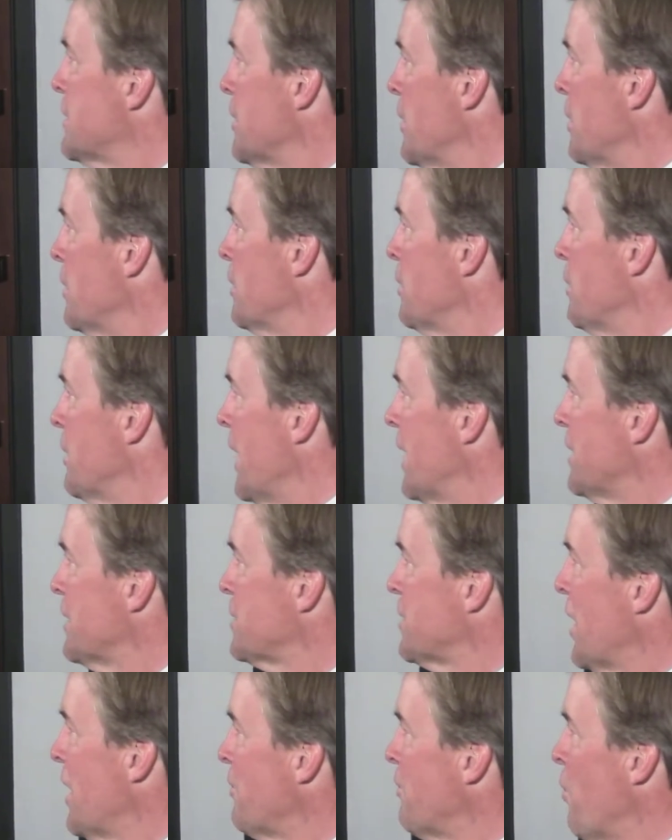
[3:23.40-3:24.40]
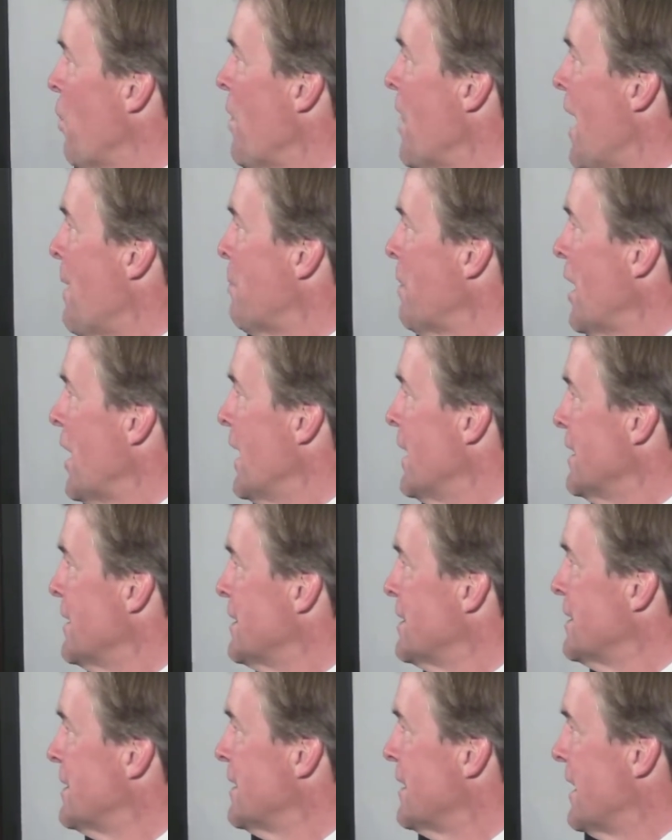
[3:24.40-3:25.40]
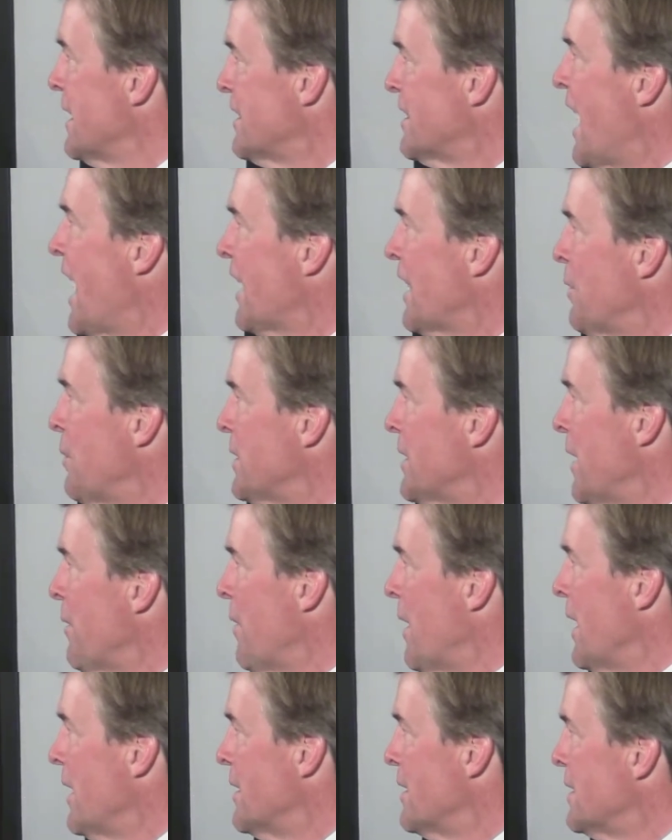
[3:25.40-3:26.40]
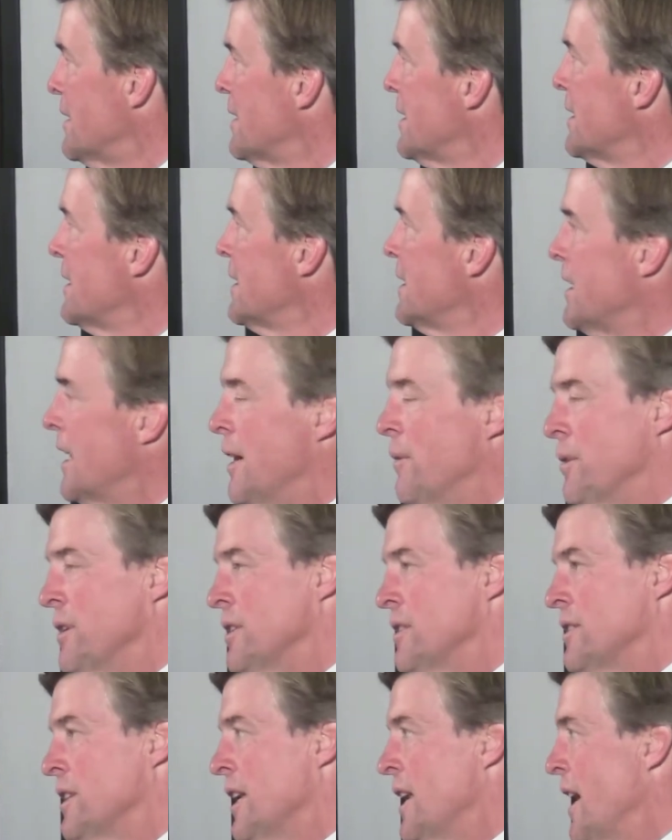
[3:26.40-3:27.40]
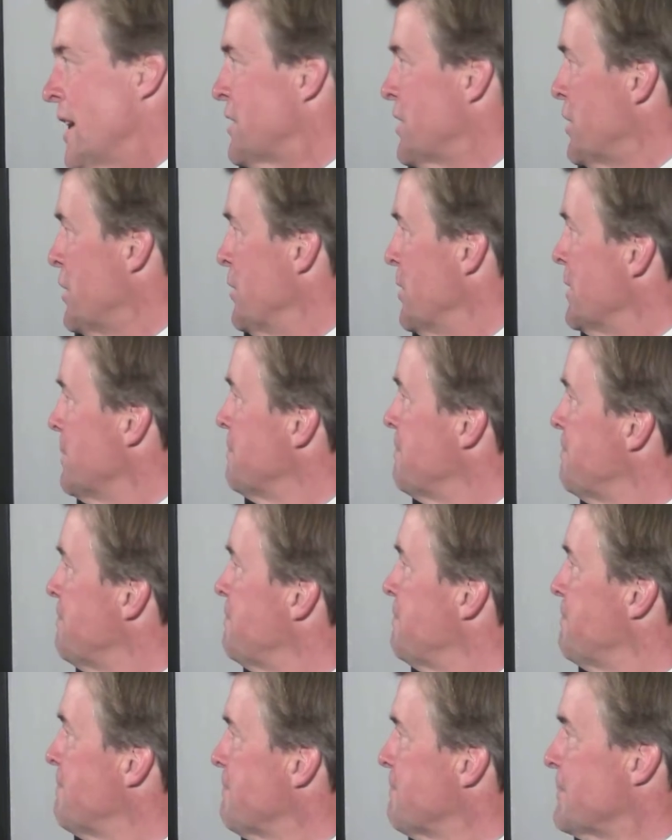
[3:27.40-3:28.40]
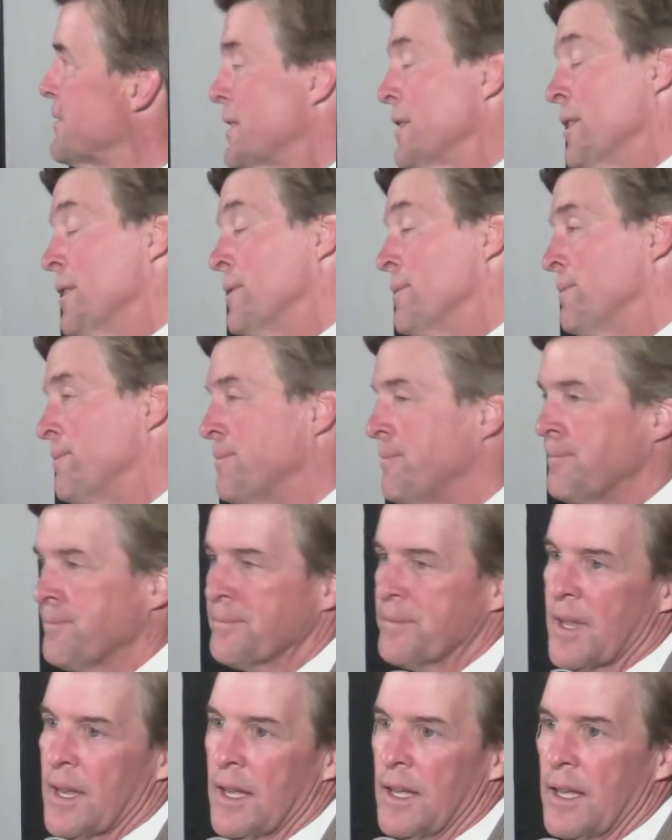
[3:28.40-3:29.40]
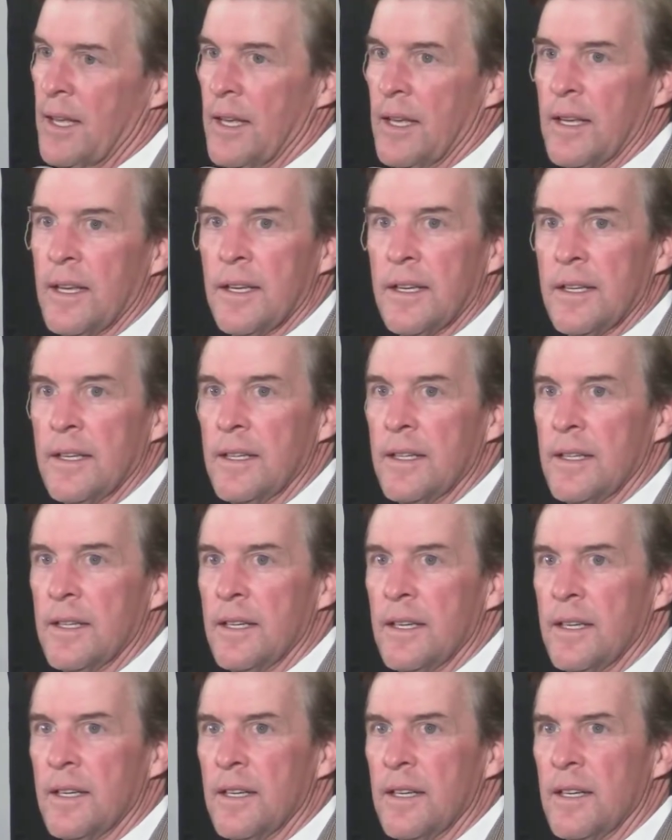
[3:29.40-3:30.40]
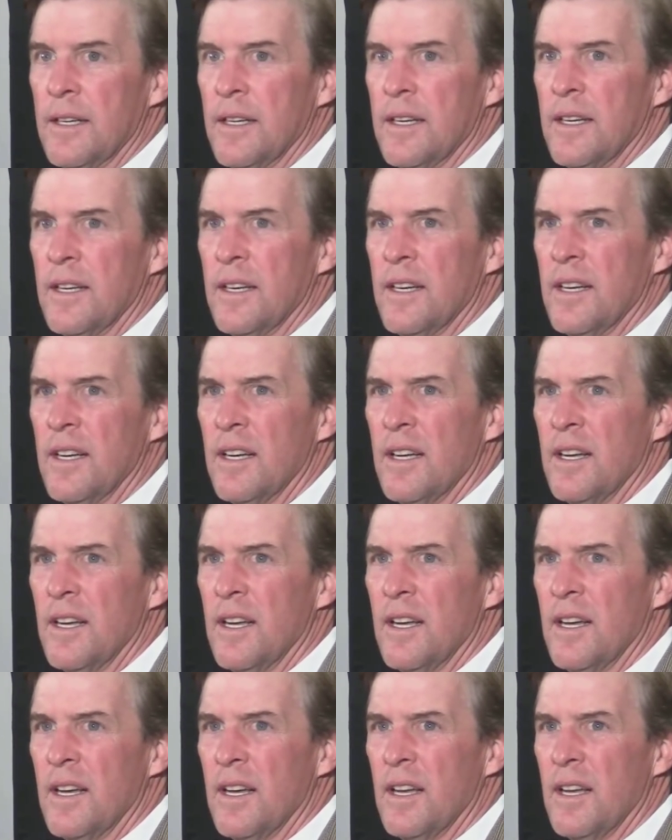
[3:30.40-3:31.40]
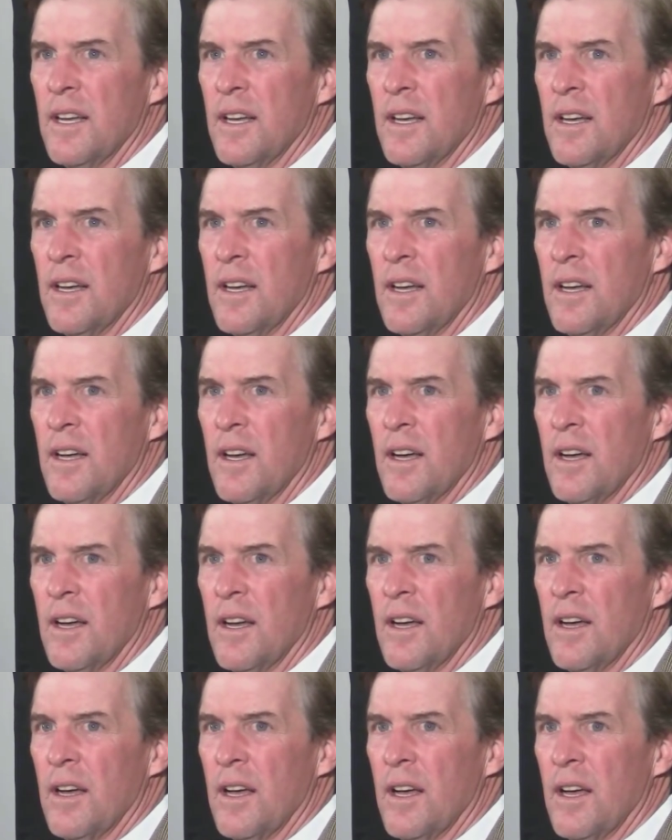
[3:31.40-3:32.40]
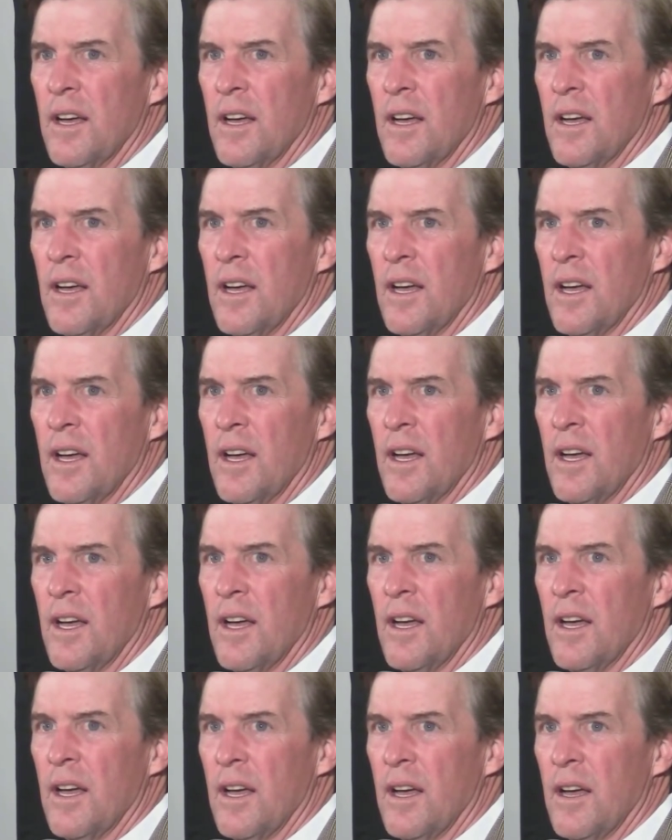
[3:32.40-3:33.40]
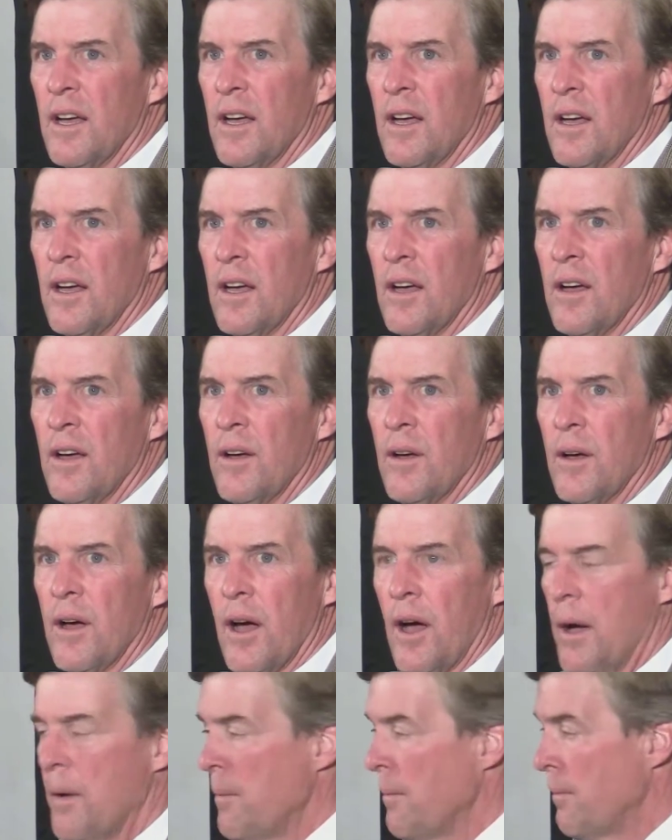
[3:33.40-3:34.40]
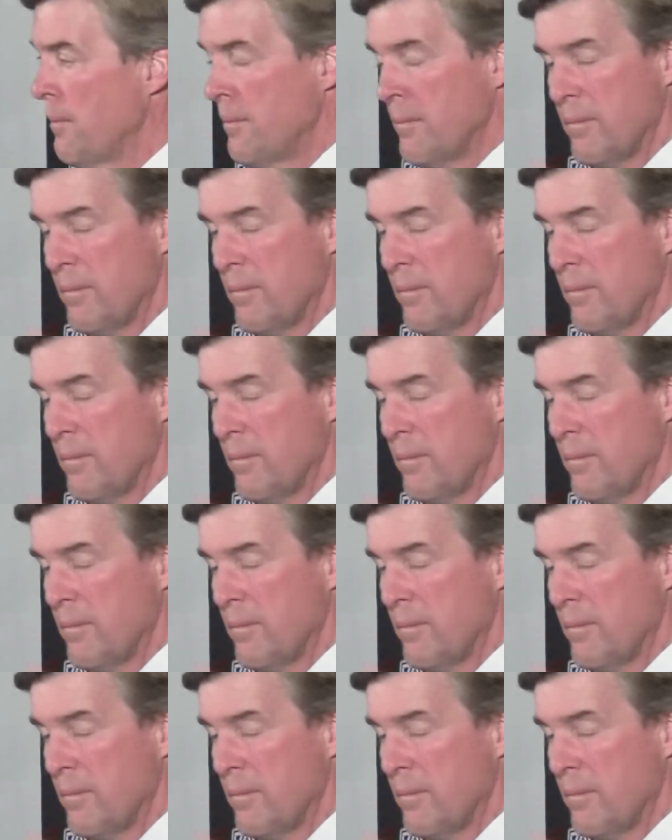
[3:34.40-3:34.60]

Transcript: So we had the stunt for that play, exactly what they ran, and we just didn't execute it. So. Coach, last three games, 17 points first quarter, 28, 17 again by the opponent. Uh-huh.